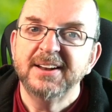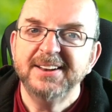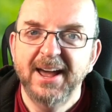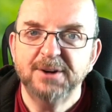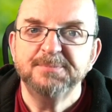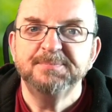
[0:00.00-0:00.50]

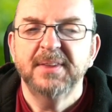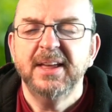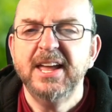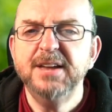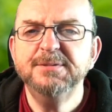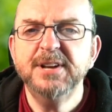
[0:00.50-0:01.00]
Now,
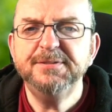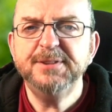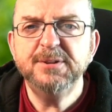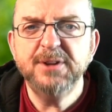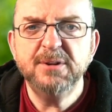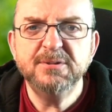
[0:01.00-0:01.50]
even if
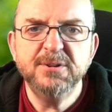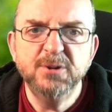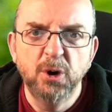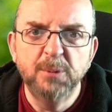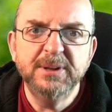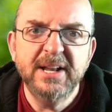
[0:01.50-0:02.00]
you don't
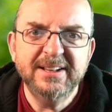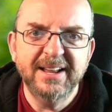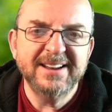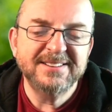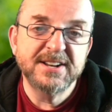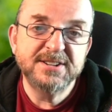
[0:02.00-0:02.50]
normally
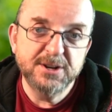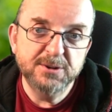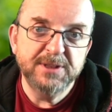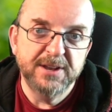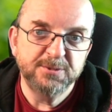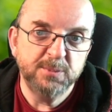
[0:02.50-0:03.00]
like to
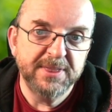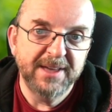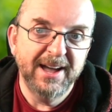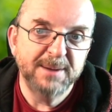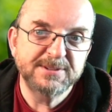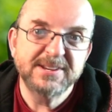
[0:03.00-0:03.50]
do this with
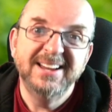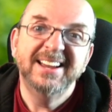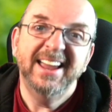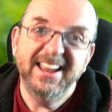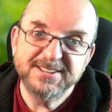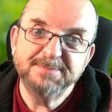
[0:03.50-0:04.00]
apps,
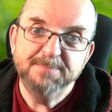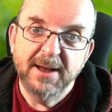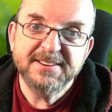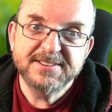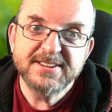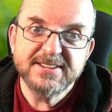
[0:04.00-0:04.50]
it's
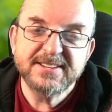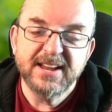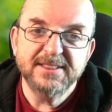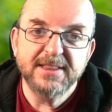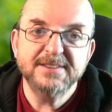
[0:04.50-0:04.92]
best to set